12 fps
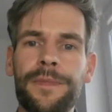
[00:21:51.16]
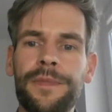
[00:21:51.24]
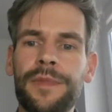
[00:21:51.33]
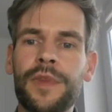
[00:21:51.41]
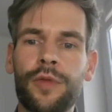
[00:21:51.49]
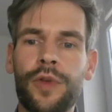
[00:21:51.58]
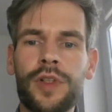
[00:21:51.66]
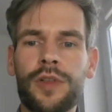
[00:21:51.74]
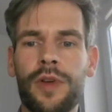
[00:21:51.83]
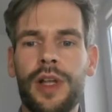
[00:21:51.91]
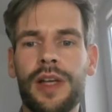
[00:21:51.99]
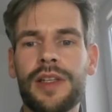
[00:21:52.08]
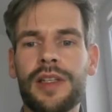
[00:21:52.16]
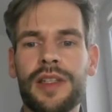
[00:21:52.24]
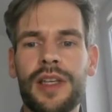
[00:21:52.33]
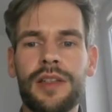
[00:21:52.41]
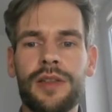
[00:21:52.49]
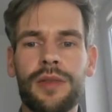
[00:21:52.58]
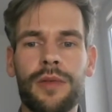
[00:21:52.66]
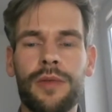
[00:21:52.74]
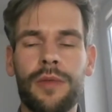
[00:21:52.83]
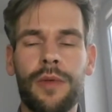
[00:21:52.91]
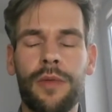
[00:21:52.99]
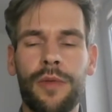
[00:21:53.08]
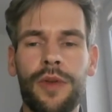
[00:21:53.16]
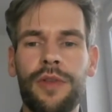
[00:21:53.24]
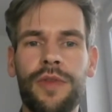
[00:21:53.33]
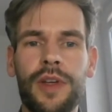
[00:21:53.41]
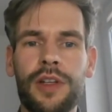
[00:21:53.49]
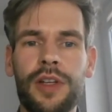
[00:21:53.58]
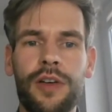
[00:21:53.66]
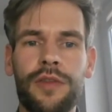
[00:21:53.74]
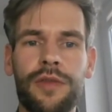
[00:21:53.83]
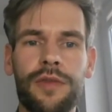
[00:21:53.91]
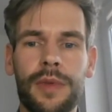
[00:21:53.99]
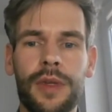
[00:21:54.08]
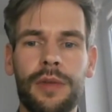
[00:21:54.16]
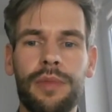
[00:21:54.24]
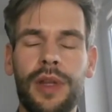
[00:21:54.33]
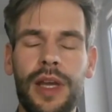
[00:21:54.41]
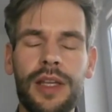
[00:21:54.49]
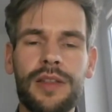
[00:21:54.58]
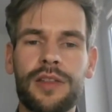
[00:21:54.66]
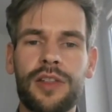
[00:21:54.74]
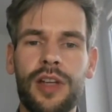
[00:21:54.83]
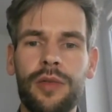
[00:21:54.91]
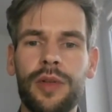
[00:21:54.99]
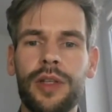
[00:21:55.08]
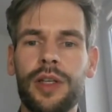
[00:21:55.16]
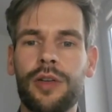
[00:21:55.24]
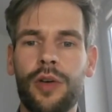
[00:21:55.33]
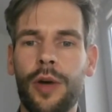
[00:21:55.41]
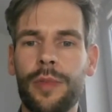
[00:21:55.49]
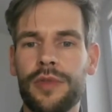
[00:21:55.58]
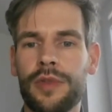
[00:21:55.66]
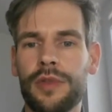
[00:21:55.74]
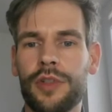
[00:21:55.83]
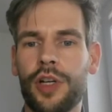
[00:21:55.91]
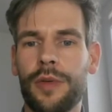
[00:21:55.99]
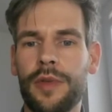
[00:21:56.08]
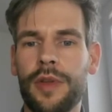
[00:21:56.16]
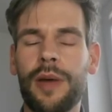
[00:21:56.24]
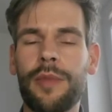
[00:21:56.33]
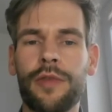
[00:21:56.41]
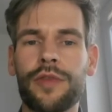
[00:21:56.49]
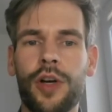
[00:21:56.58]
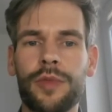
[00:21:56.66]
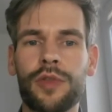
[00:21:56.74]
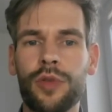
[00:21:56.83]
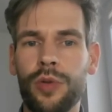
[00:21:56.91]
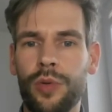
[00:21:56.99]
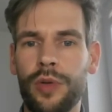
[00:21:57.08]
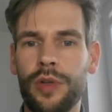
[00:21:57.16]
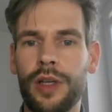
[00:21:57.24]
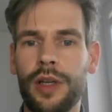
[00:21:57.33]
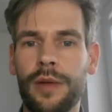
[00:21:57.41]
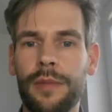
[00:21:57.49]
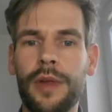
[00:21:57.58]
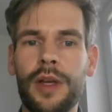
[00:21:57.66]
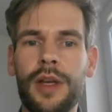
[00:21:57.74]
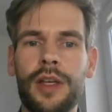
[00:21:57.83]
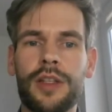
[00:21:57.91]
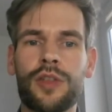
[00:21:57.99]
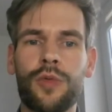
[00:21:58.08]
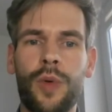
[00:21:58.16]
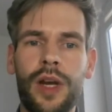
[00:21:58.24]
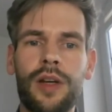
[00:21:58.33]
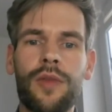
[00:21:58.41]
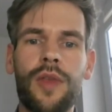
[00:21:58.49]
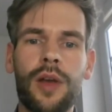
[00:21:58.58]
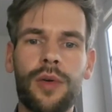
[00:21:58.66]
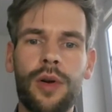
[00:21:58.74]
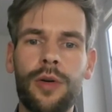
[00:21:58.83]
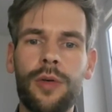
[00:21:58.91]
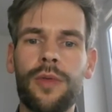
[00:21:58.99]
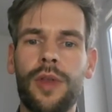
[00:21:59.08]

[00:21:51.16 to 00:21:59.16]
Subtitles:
So first of all, as I said, so with the feed-in tariff in place, generally the number of jobs grew. So where did they grow?